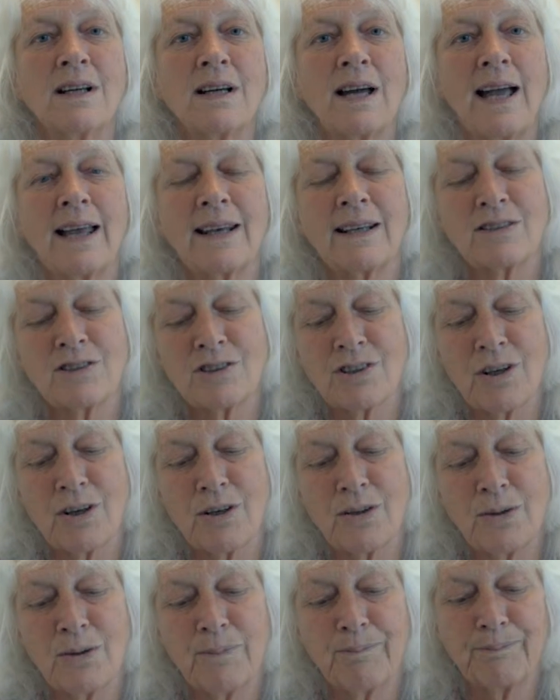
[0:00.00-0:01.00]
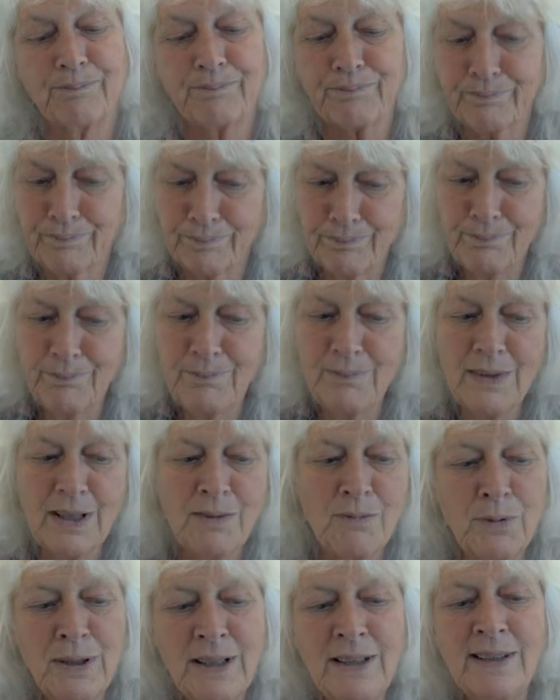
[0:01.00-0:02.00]
And so
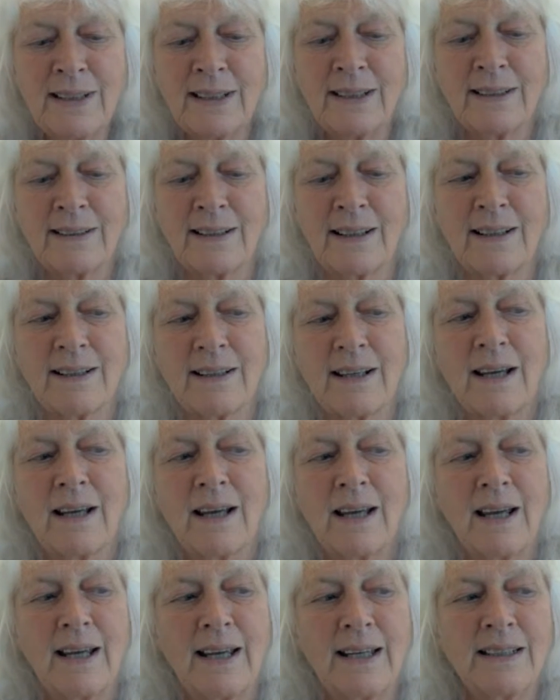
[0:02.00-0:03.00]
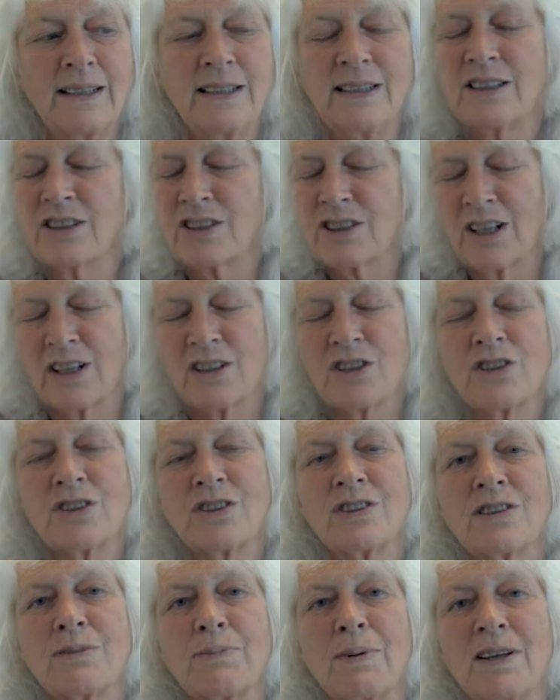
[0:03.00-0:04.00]
we think that any
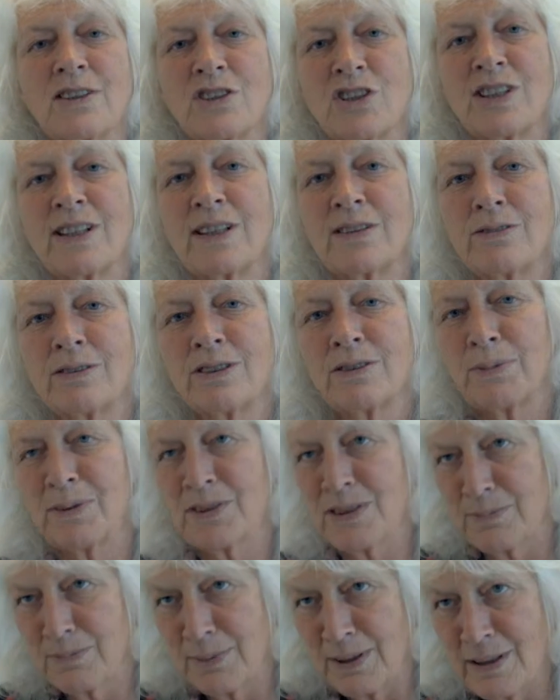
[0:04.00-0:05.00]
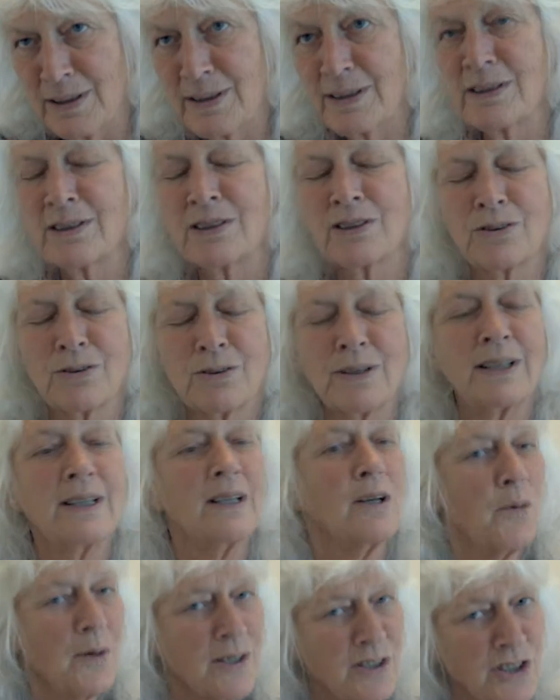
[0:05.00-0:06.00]
discussions about shared responsibilities is already
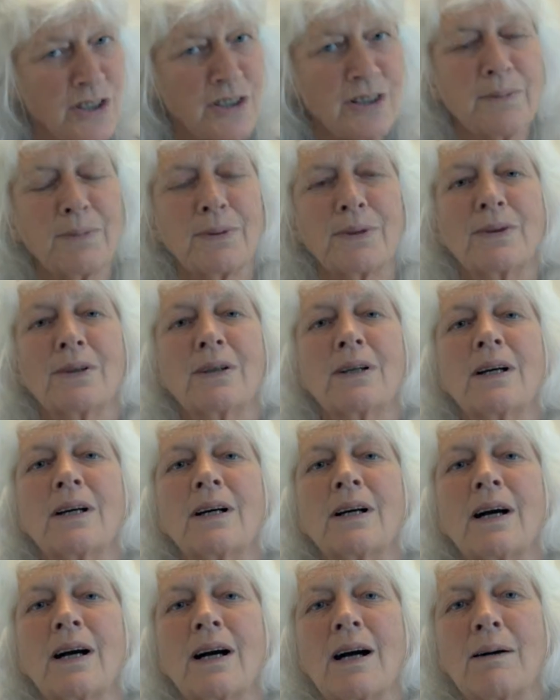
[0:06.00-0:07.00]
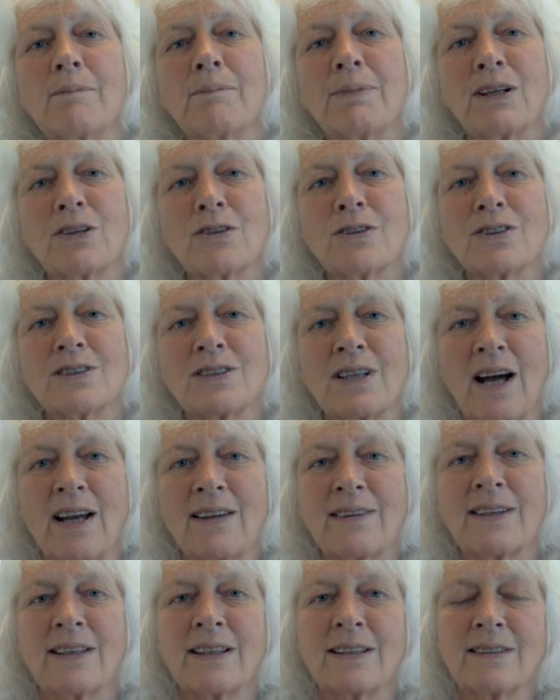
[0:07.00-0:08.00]
questionable, because I
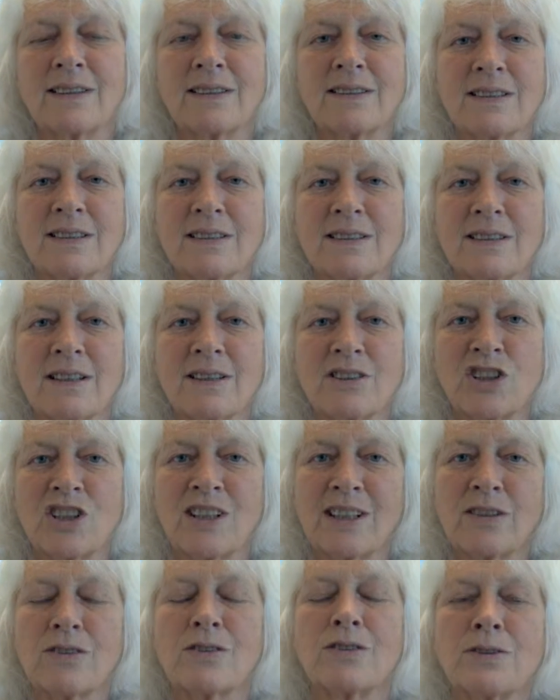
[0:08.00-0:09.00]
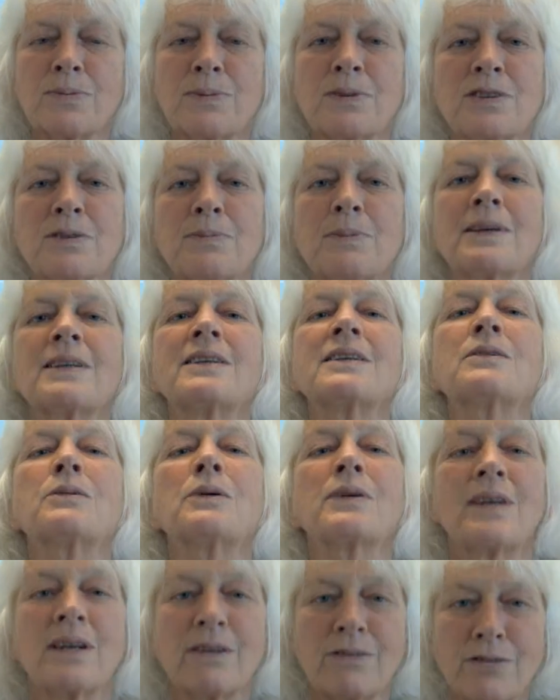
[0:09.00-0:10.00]
think this is a shared responsibility
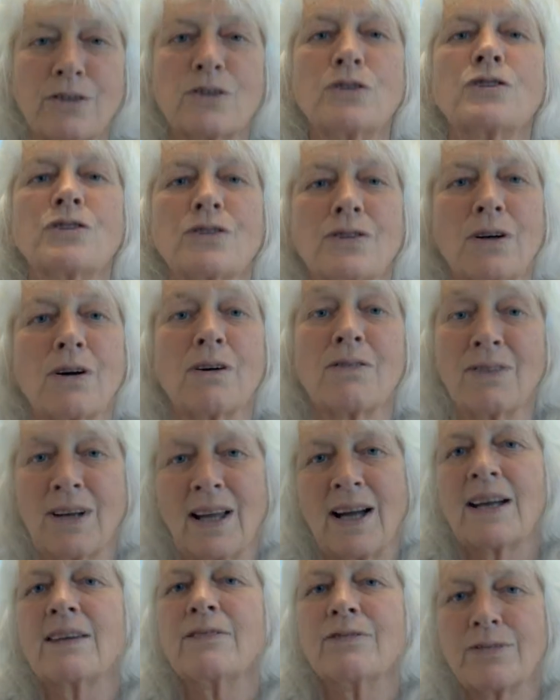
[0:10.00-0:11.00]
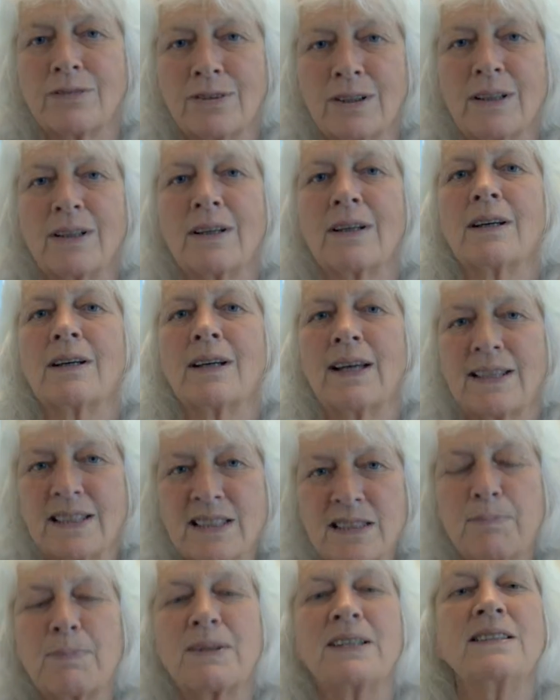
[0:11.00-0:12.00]
with our future of life and
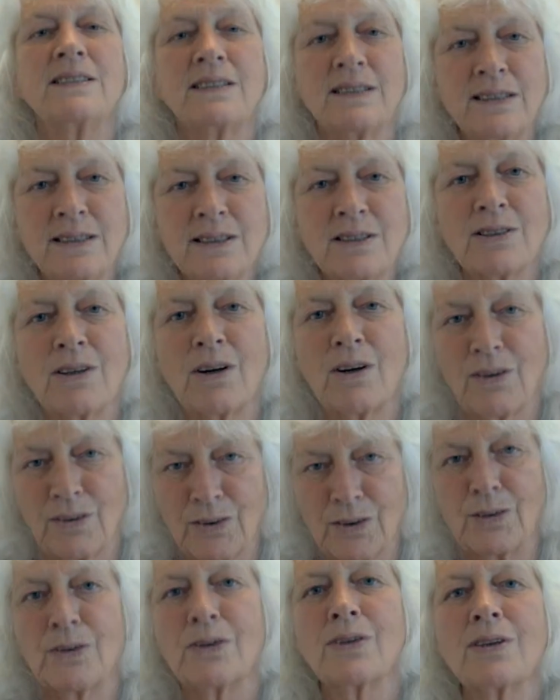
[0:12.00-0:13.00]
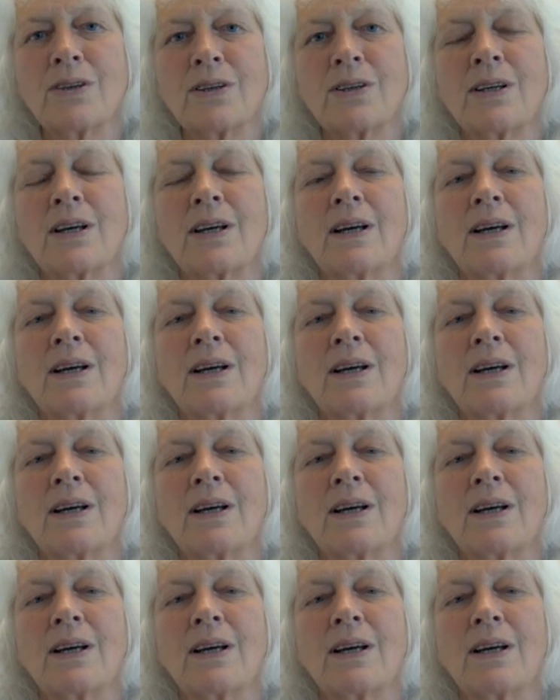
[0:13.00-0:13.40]
species on Earth.